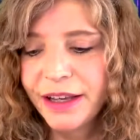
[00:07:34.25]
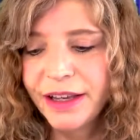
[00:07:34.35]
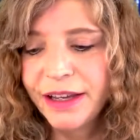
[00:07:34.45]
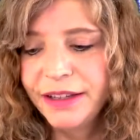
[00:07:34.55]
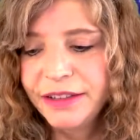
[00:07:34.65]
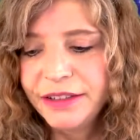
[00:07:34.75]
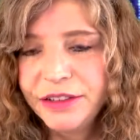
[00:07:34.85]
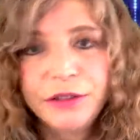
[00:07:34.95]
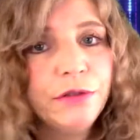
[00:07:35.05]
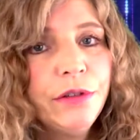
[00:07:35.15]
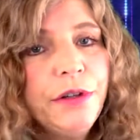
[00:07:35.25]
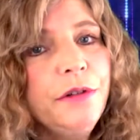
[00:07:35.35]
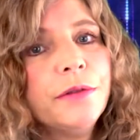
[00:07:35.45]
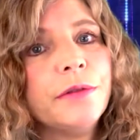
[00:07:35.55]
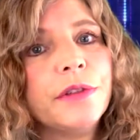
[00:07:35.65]
And you
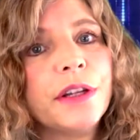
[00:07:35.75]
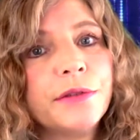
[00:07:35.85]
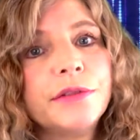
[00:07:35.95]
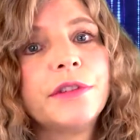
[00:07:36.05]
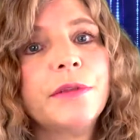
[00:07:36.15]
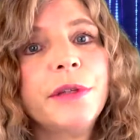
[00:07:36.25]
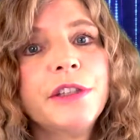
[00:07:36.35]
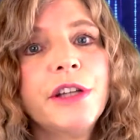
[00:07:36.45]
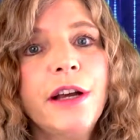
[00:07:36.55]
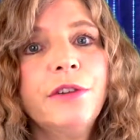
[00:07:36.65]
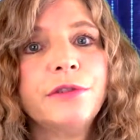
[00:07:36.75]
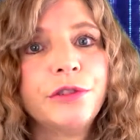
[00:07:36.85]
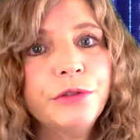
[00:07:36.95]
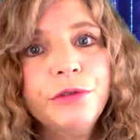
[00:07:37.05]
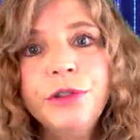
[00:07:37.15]
knew that it was going to be a challenge.
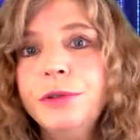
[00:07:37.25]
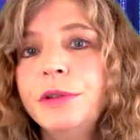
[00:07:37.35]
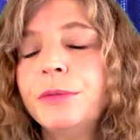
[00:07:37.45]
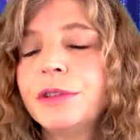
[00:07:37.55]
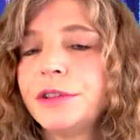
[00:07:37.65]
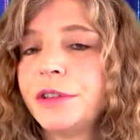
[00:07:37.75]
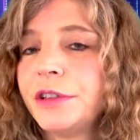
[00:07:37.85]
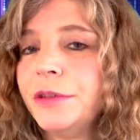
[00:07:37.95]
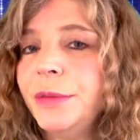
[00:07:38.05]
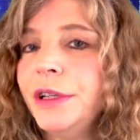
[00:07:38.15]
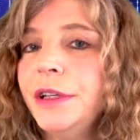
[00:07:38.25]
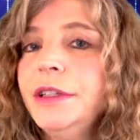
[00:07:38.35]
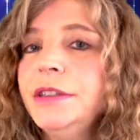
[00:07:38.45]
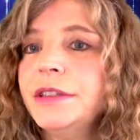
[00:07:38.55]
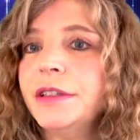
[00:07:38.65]
You knew it wasn't going to be
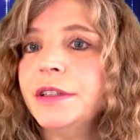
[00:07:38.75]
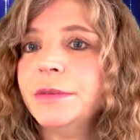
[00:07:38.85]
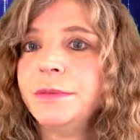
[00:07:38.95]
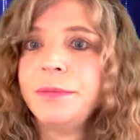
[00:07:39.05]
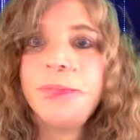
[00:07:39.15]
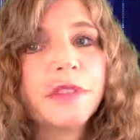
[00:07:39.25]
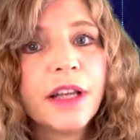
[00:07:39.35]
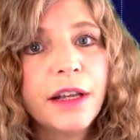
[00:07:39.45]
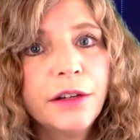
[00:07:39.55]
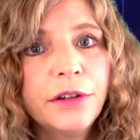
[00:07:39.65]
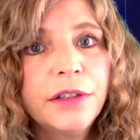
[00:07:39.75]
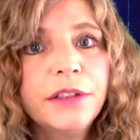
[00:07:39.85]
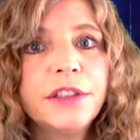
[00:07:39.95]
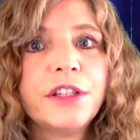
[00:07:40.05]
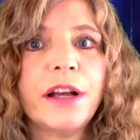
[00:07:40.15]
easy. Take
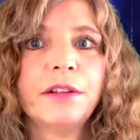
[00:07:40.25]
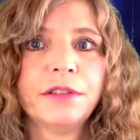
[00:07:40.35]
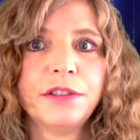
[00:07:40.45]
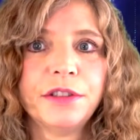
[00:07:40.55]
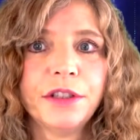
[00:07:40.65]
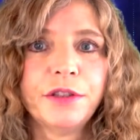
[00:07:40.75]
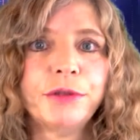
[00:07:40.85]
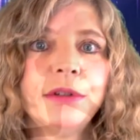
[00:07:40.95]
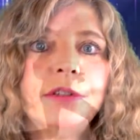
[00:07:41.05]
on the challenge that you